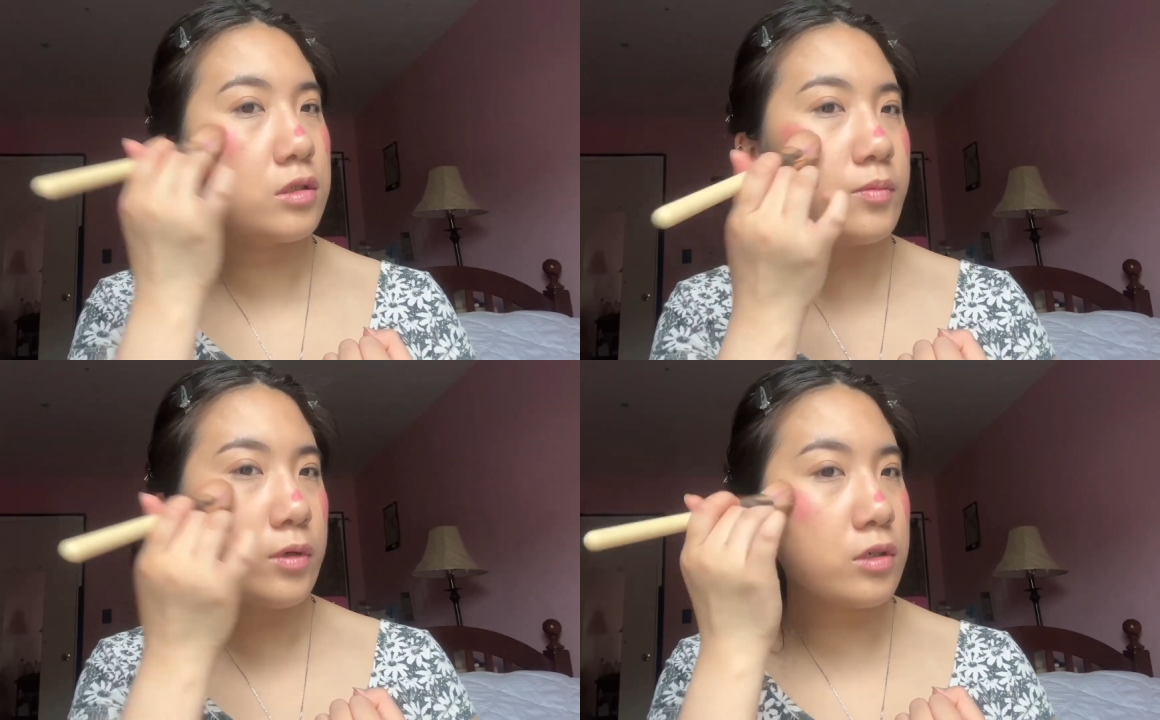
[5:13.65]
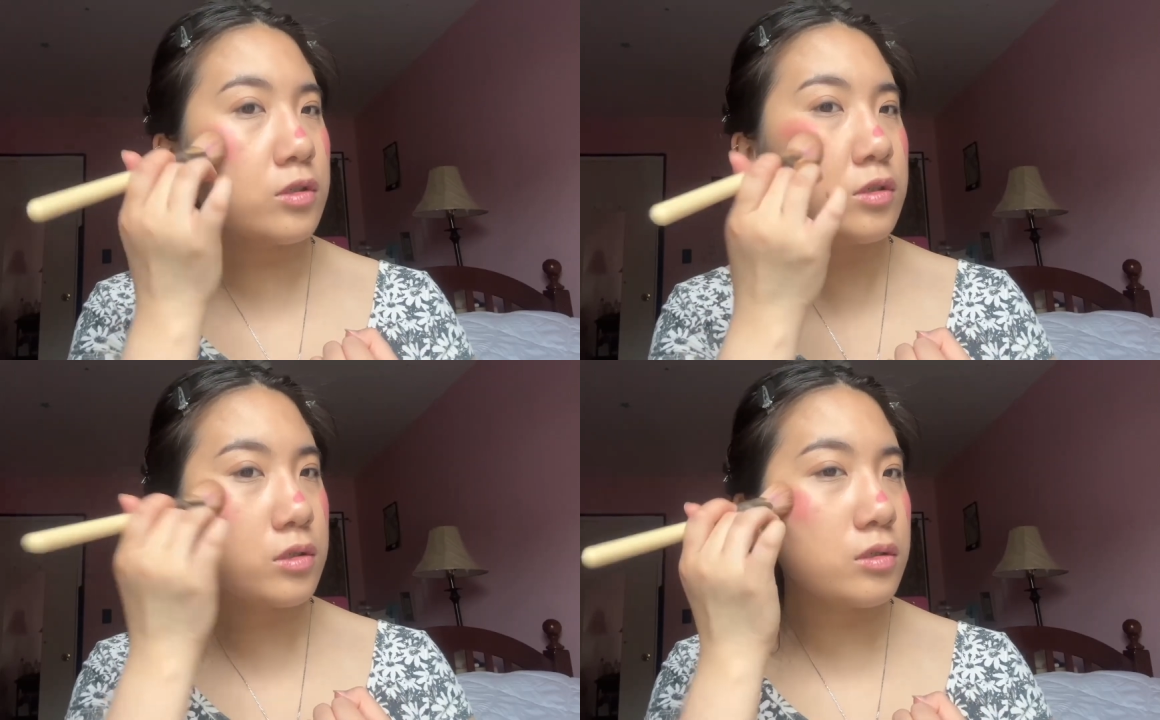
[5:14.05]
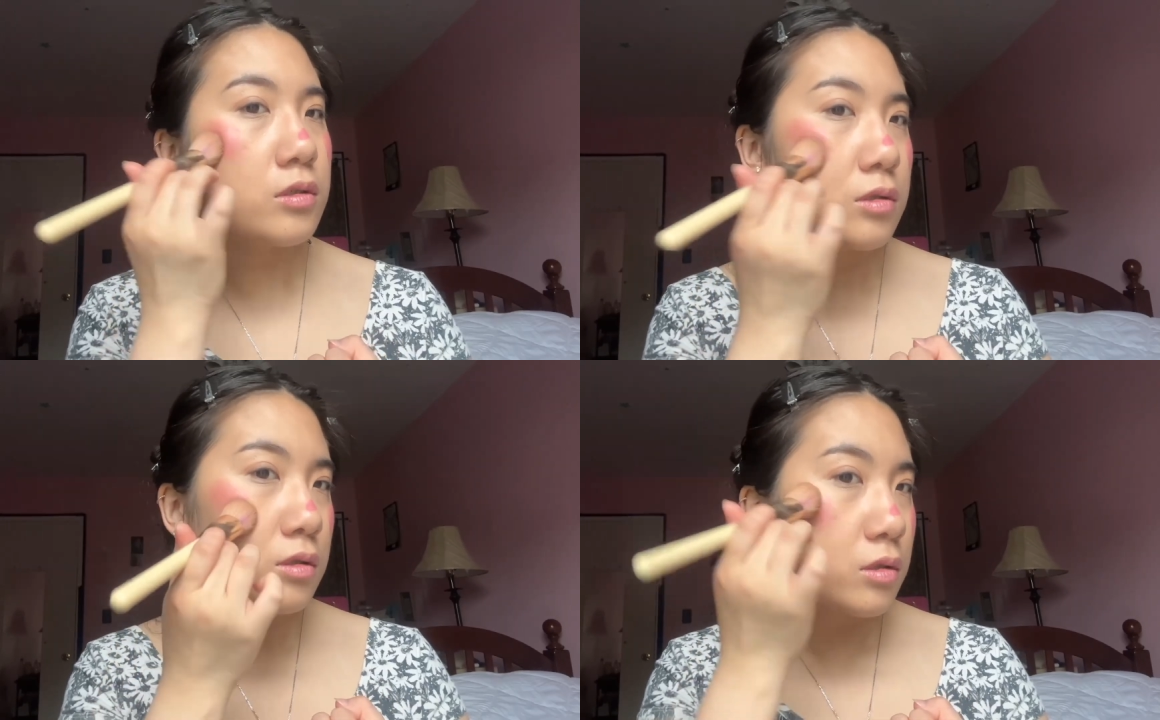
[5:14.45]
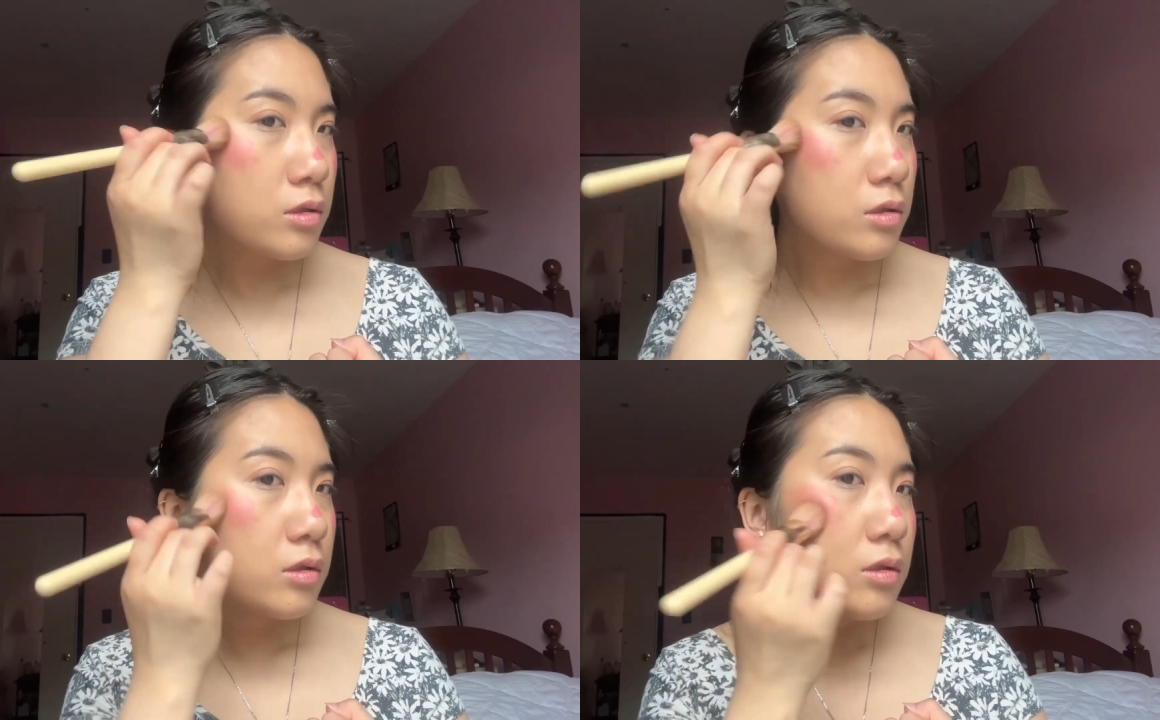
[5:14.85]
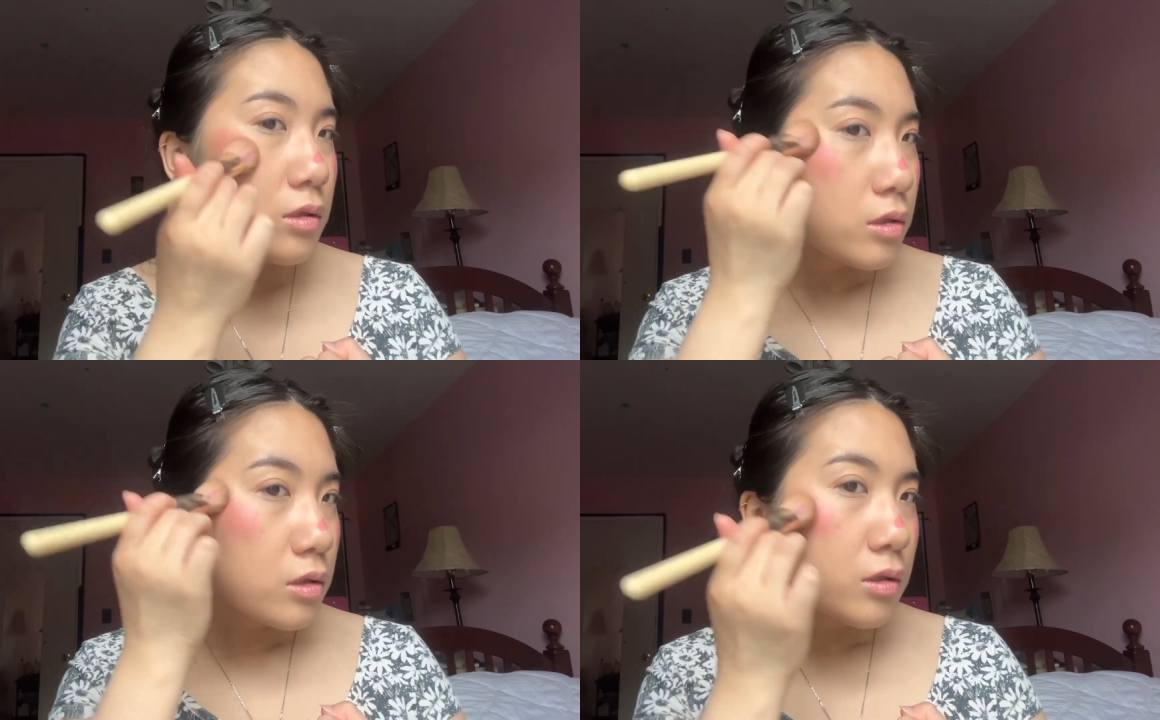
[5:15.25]
brush.
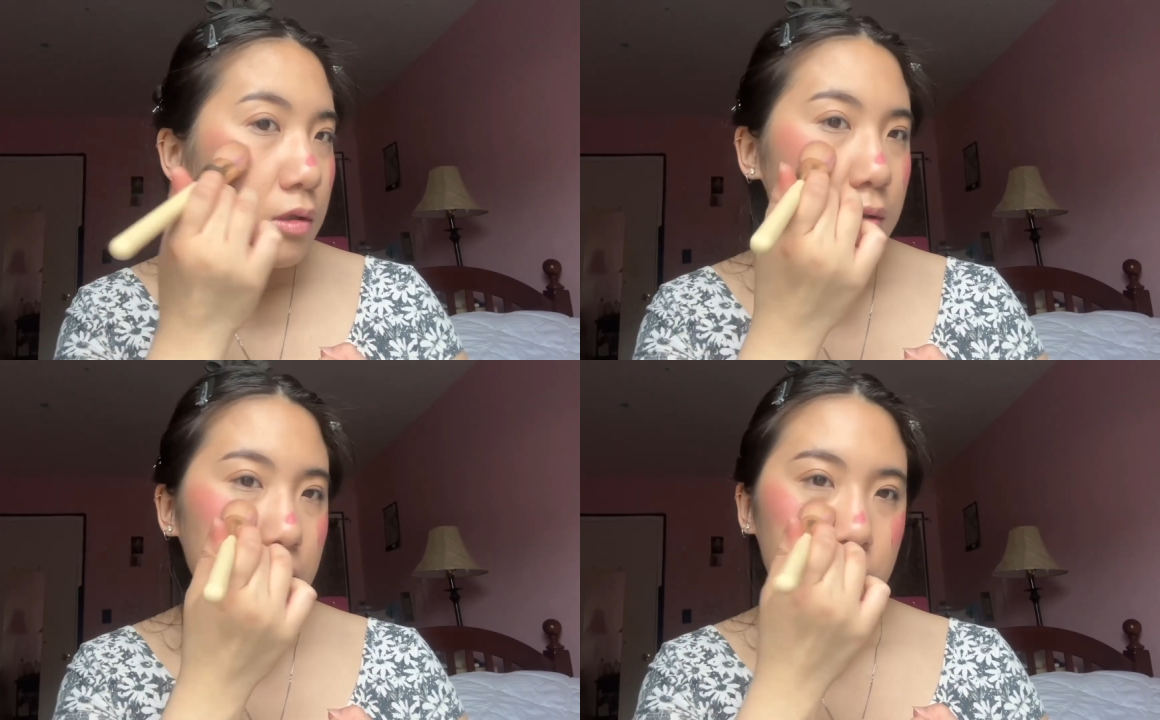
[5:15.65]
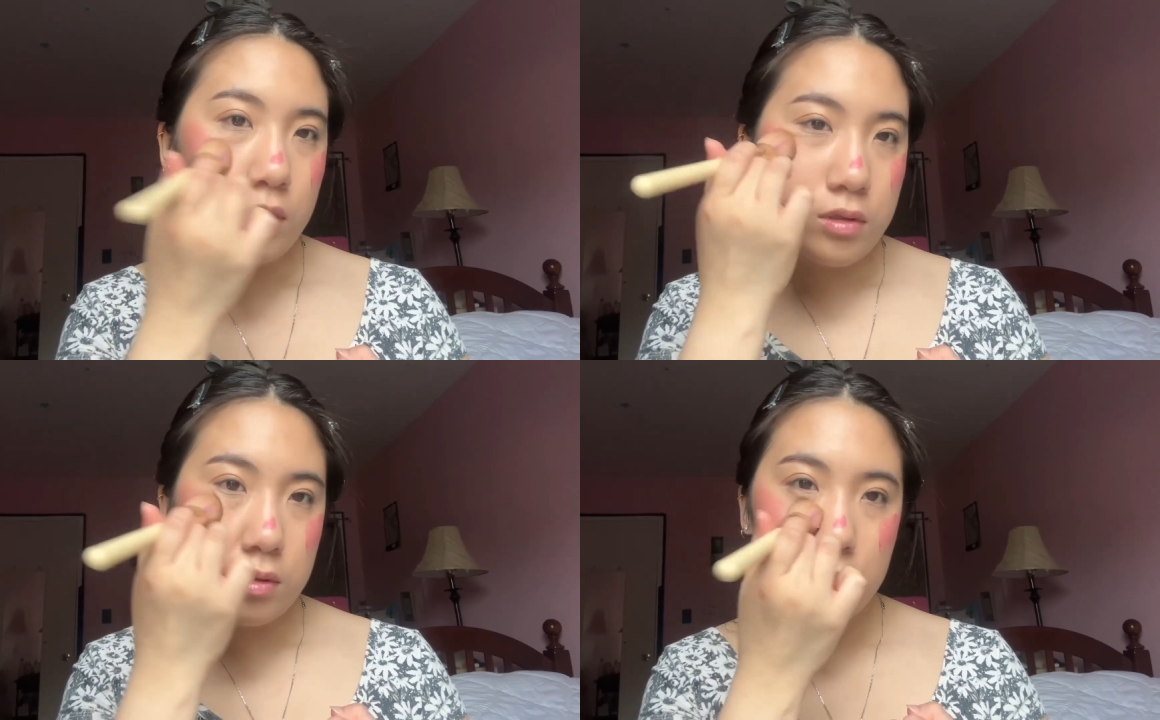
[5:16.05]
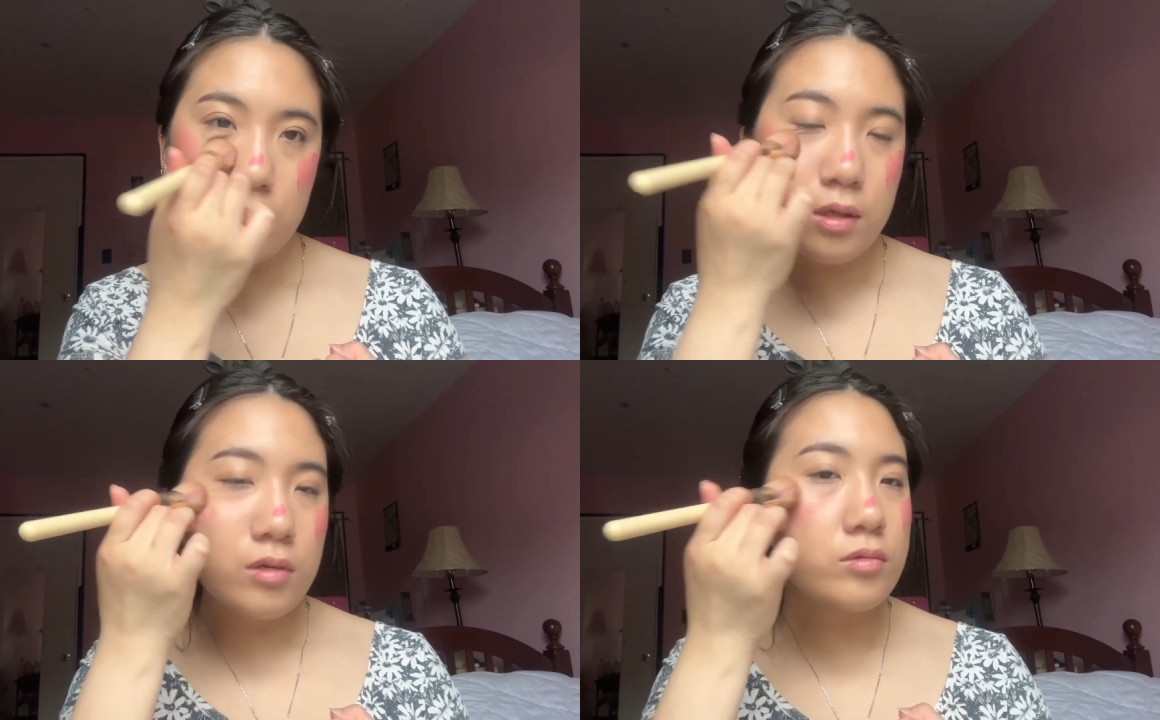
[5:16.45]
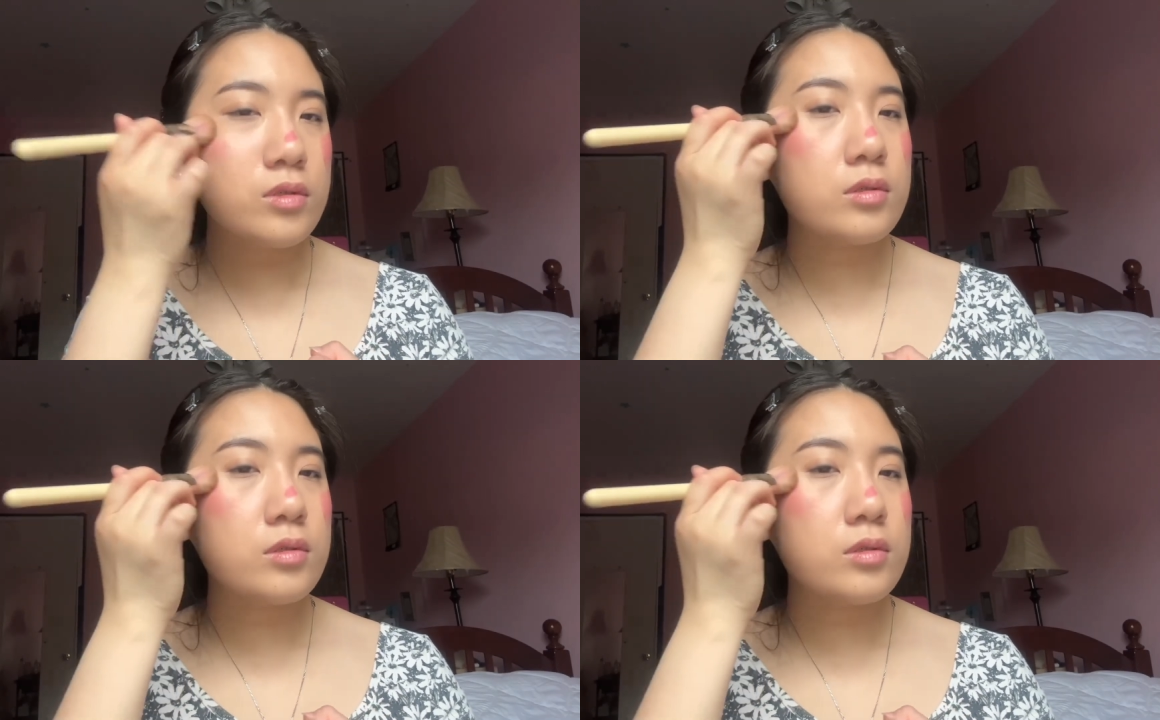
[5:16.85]
And blend that out.